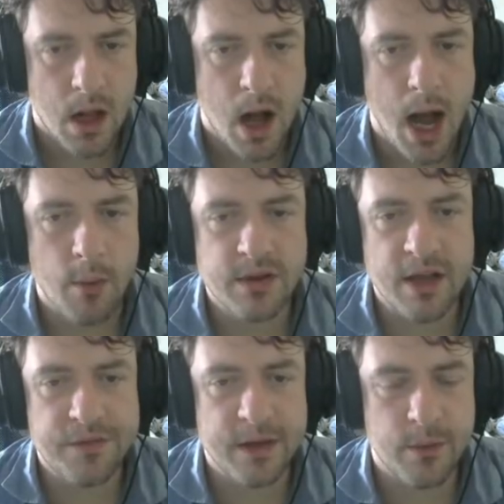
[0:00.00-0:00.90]
I would
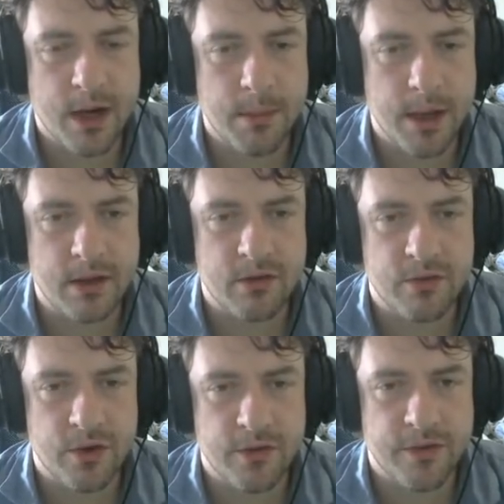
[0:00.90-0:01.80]
definitely recommend for
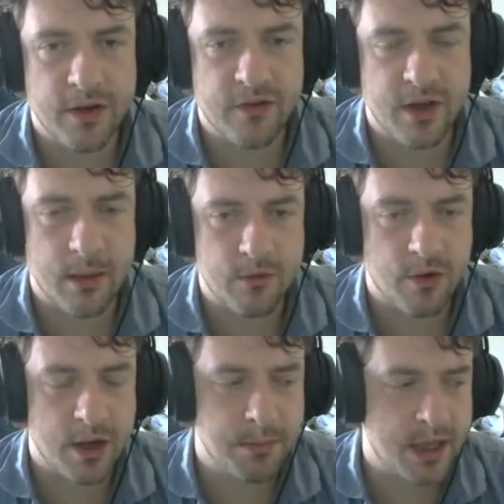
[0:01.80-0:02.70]
your first game,
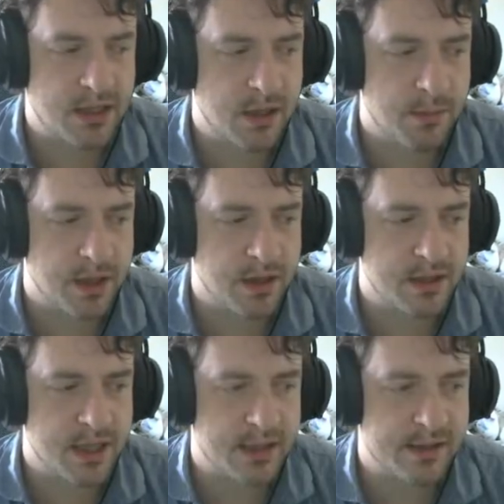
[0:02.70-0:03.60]
try and make something that
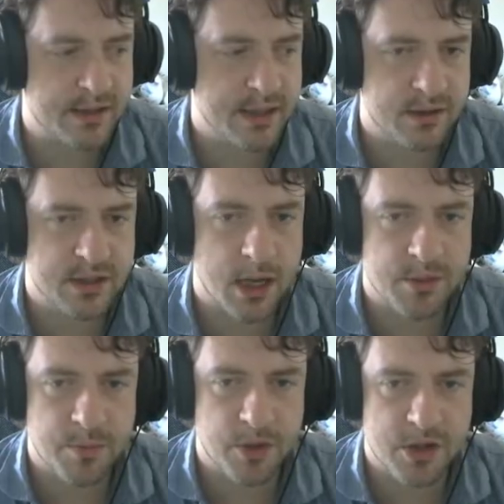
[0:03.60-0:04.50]
takes as little time as
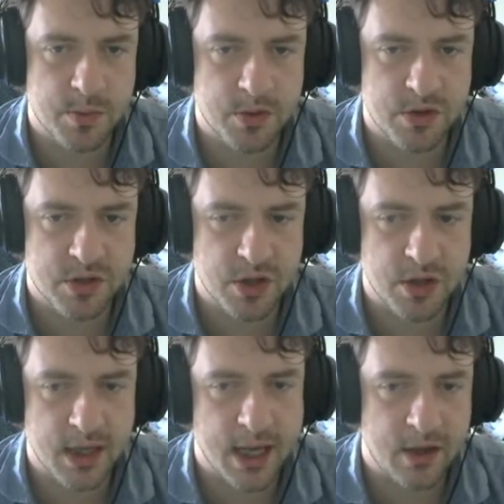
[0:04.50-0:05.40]
possible, just so you
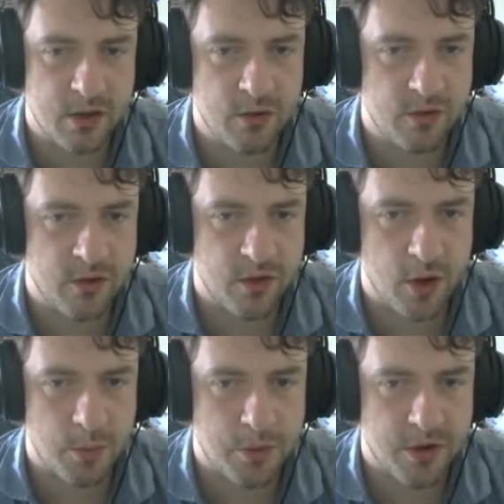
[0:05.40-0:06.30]
can get used to the
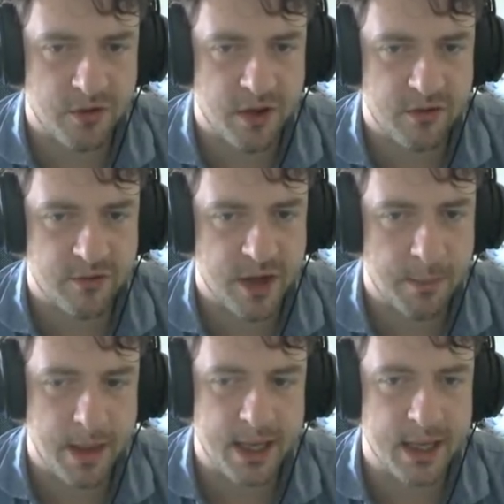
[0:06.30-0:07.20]
whole process of like
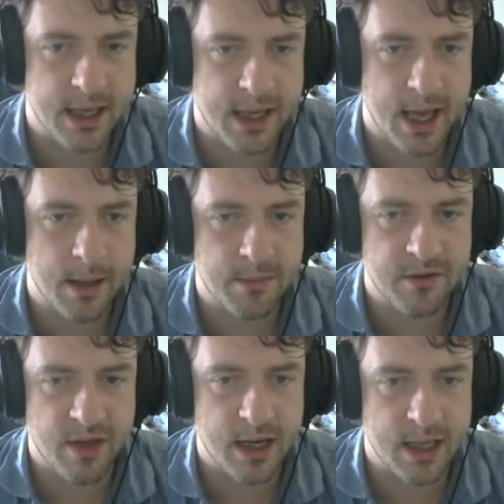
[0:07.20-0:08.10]
making a game and
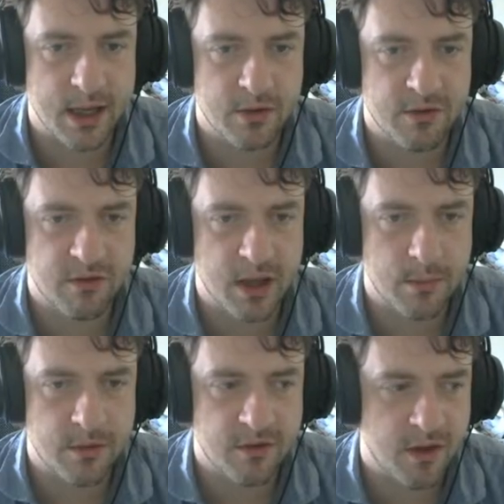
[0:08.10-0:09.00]
selling it on Steam
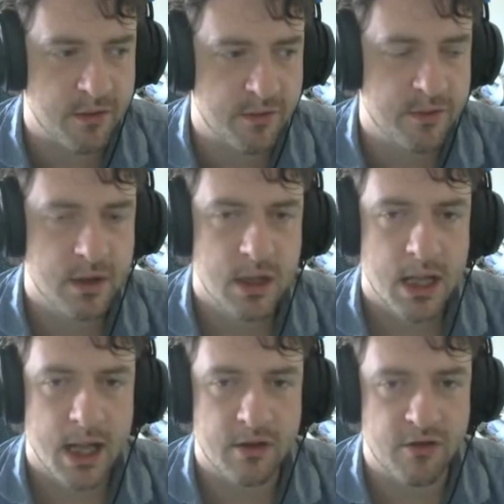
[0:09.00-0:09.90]
and stuff,
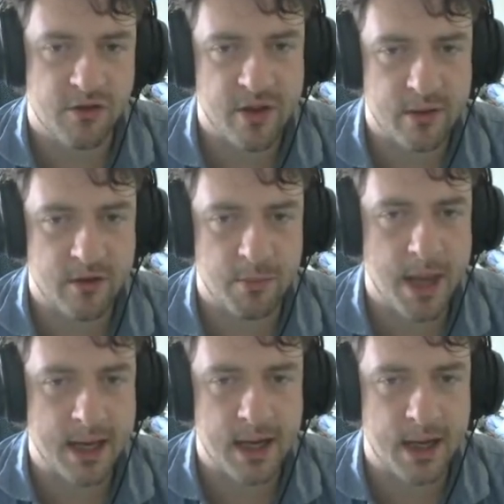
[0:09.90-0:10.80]
and just
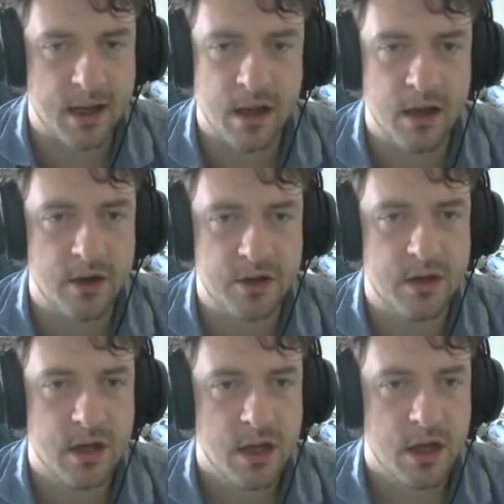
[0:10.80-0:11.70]
make like a
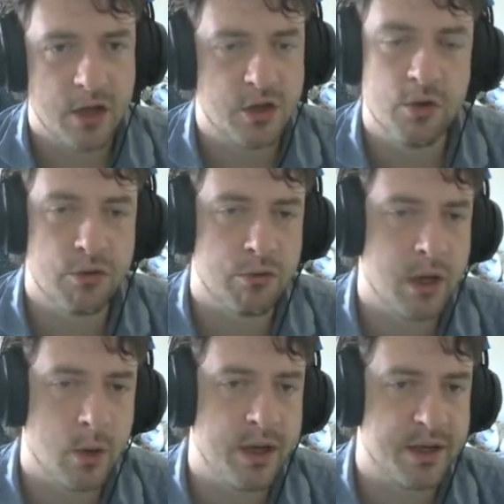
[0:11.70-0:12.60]
2-3
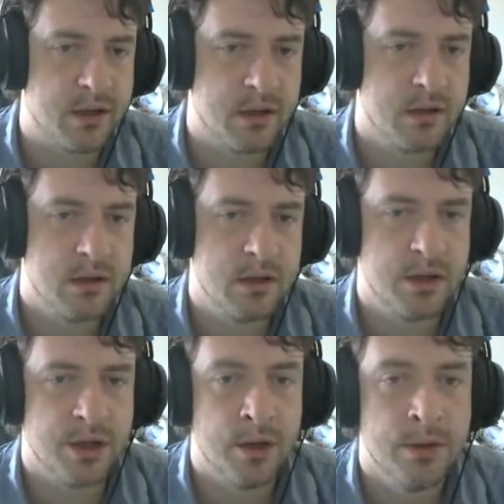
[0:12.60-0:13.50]
quidder, you
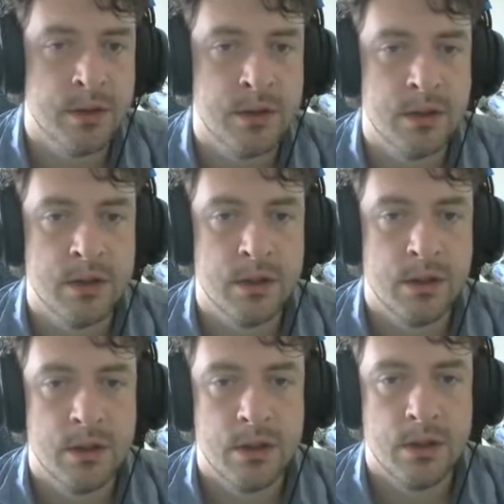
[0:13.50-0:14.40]
know,
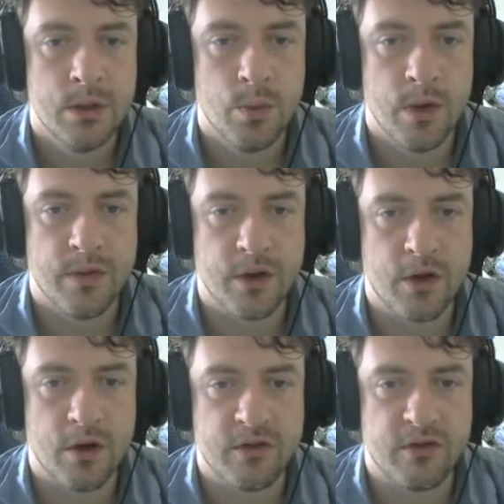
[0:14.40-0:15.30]
one that
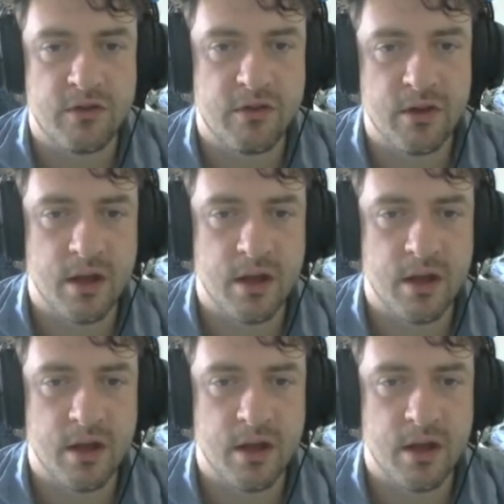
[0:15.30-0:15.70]
costs